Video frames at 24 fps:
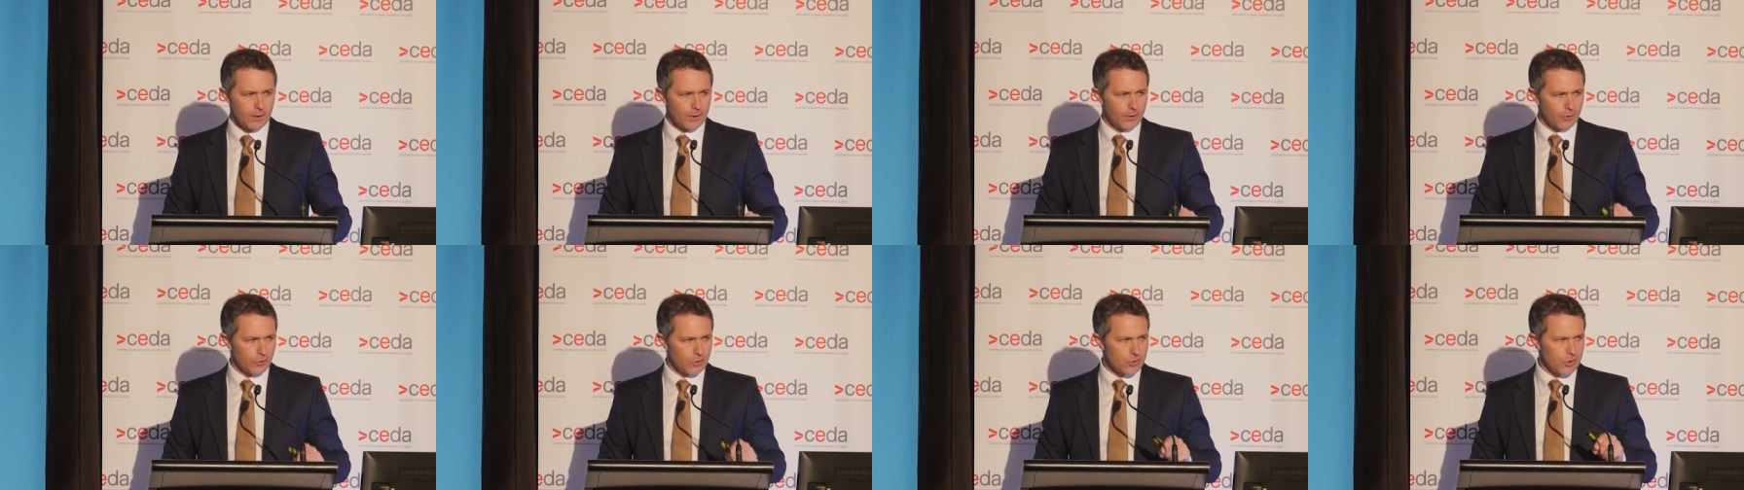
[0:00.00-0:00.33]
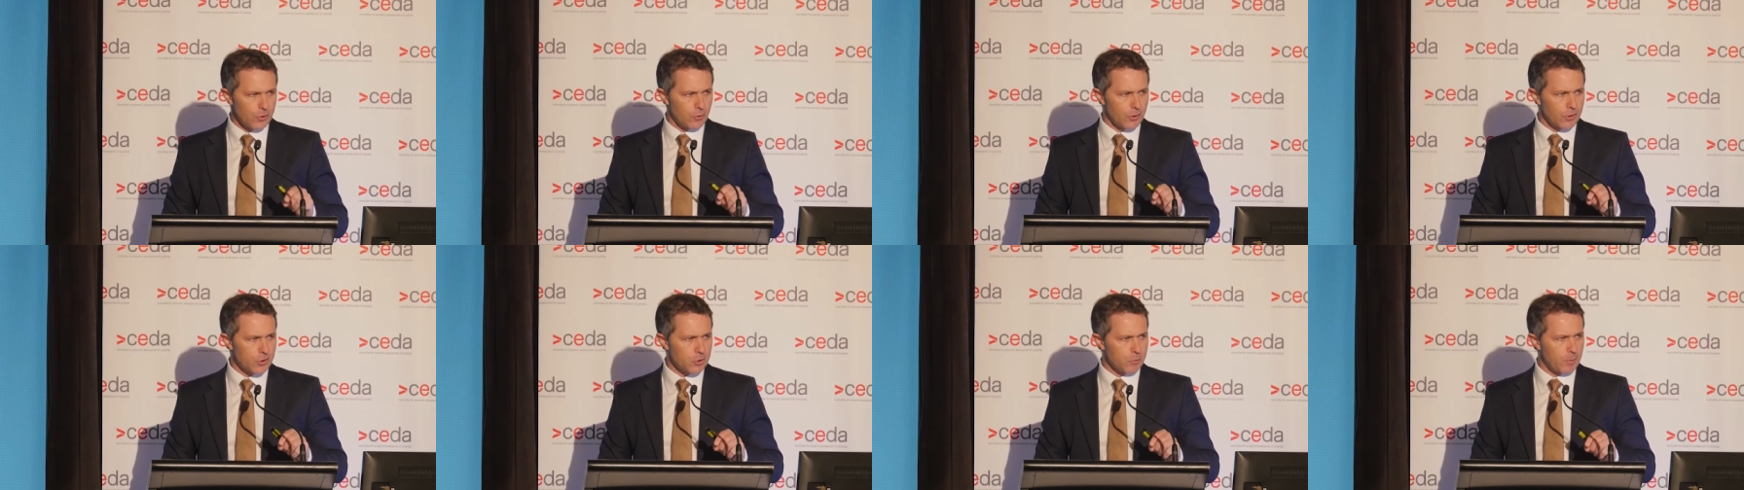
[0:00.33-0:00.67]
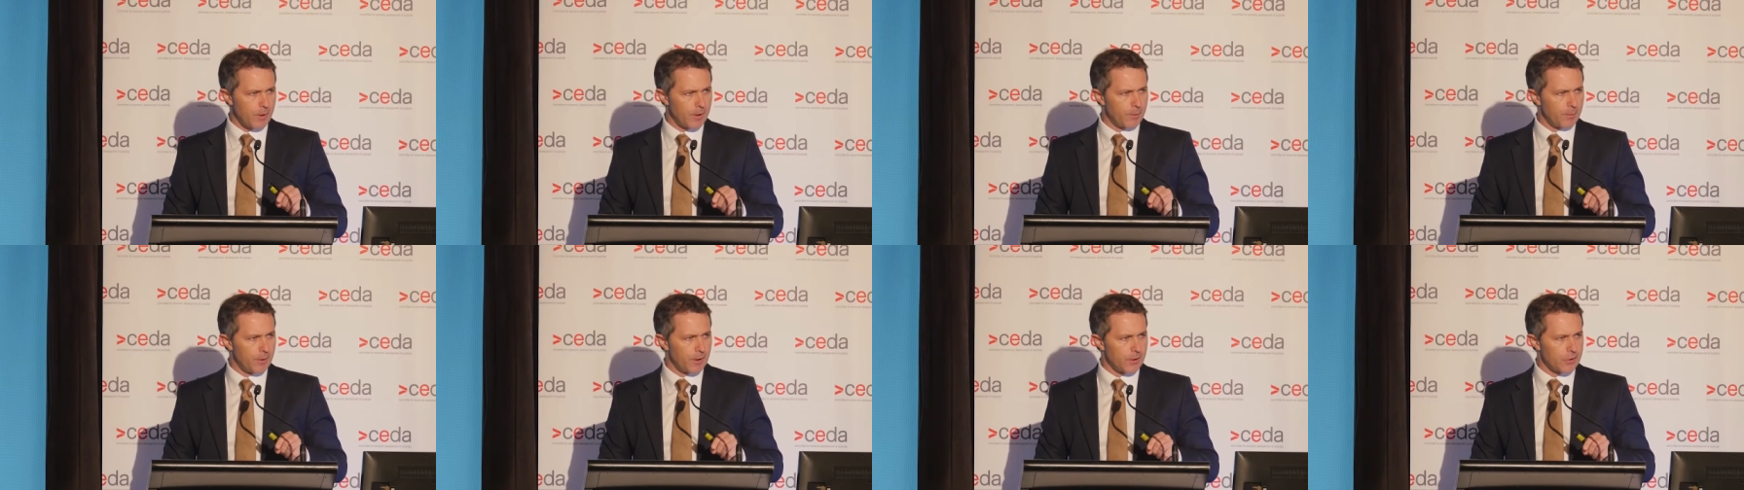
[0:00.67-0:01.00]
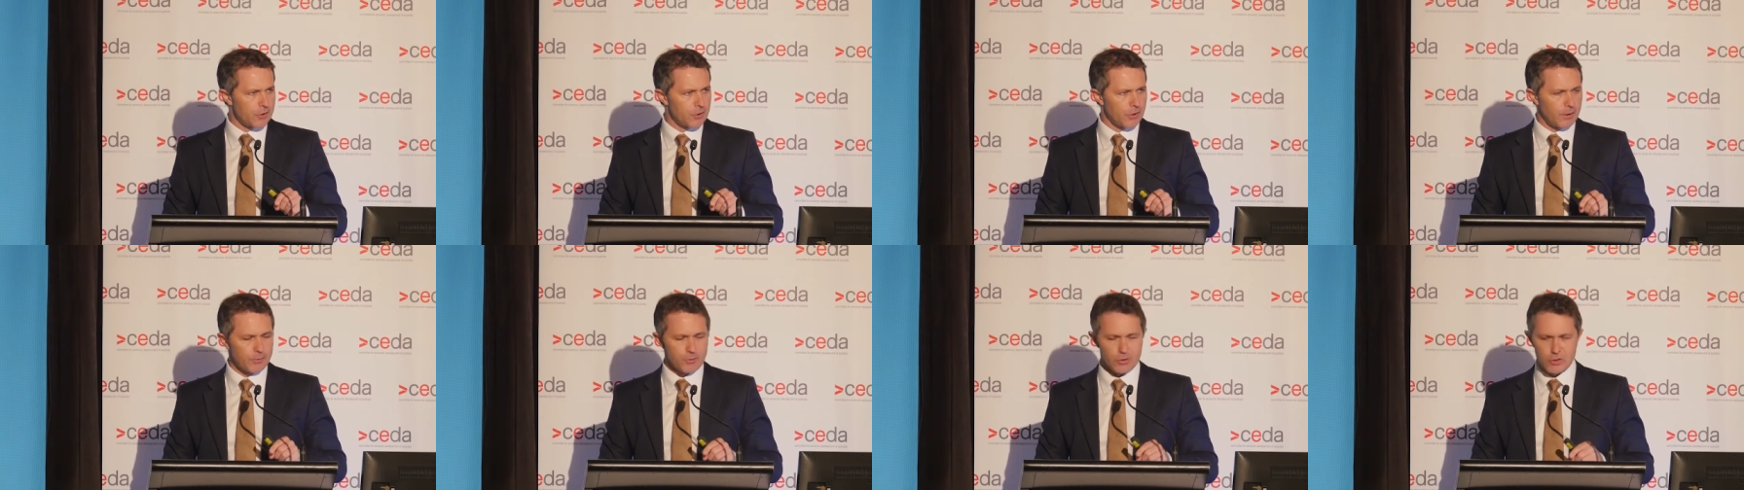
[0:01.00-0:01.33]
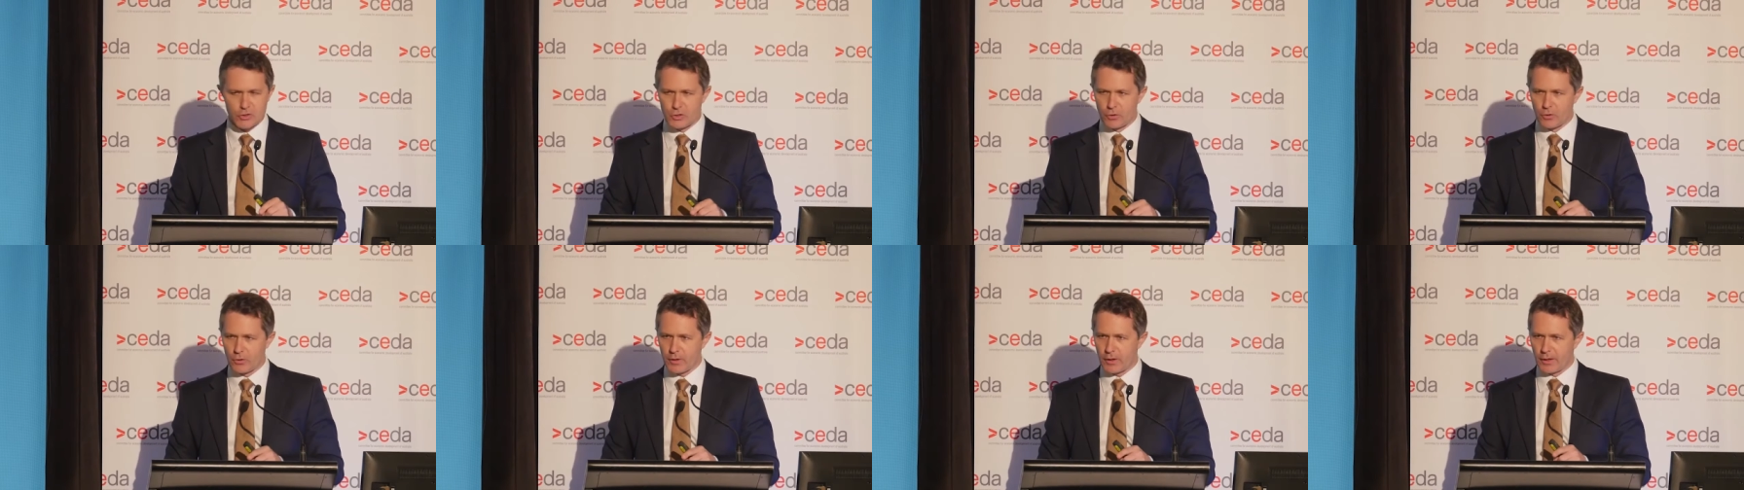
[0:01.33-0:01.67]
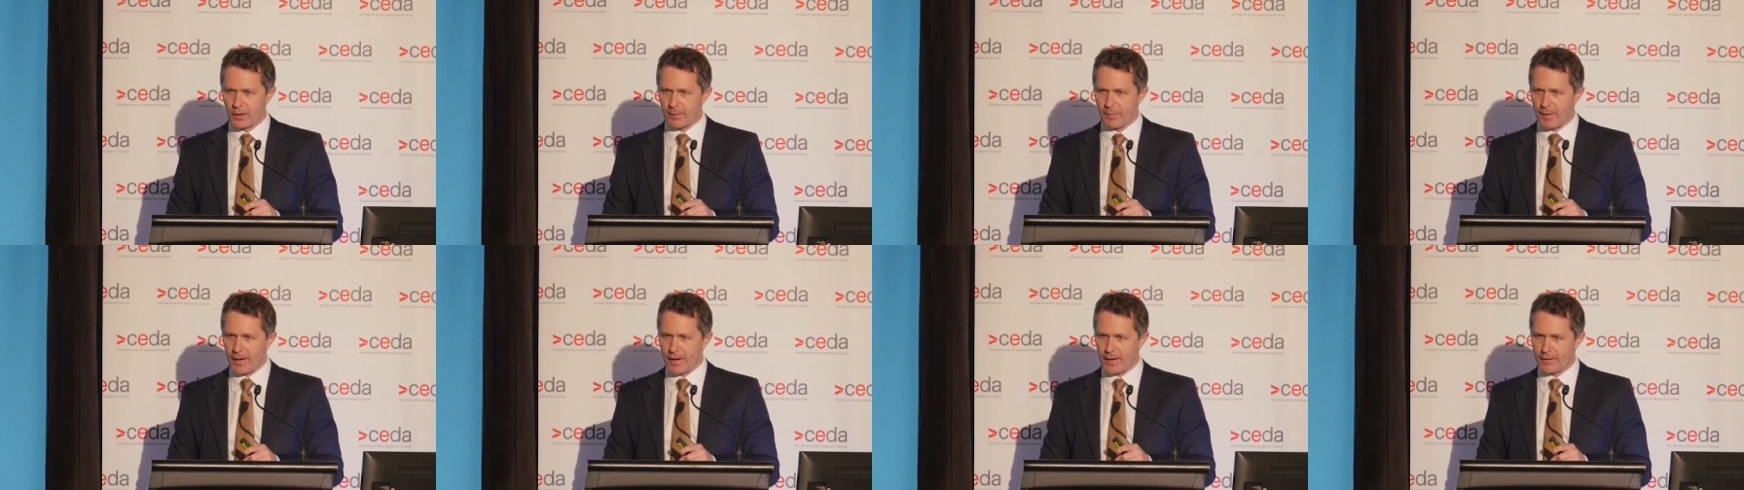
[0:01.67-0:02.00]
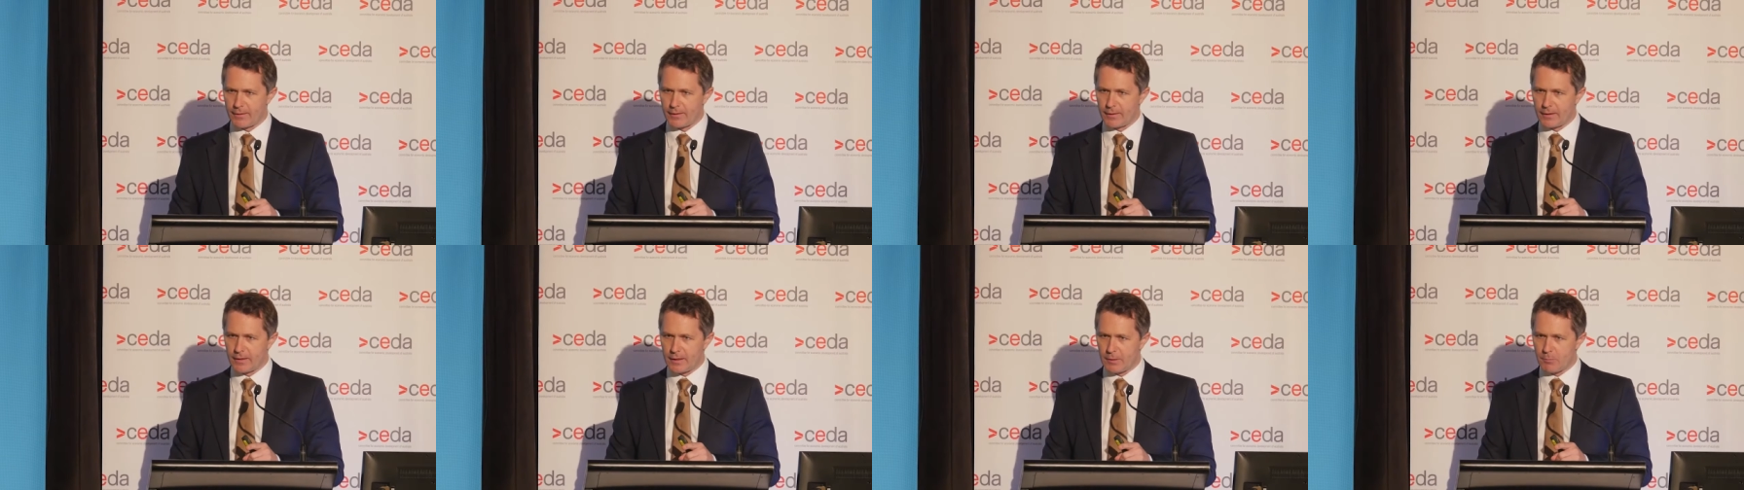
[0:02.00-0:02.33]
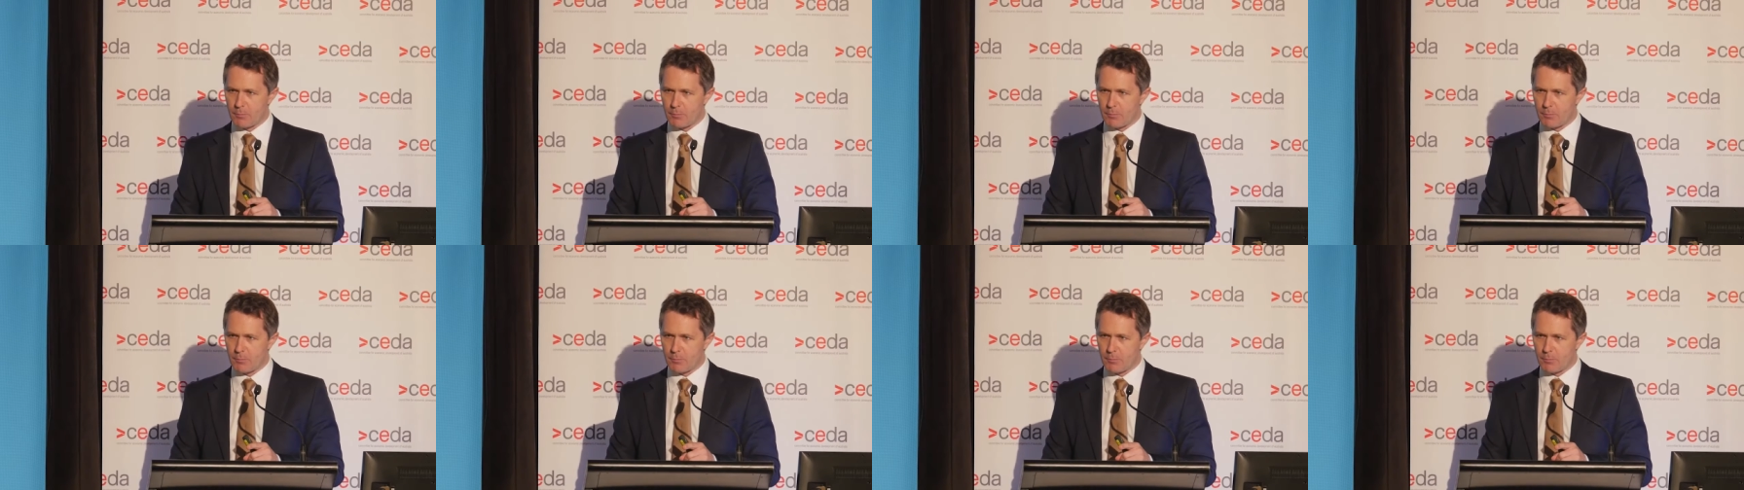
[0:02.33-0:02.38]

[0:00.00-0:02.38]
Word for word: I also want to spend a bit of time just talking about the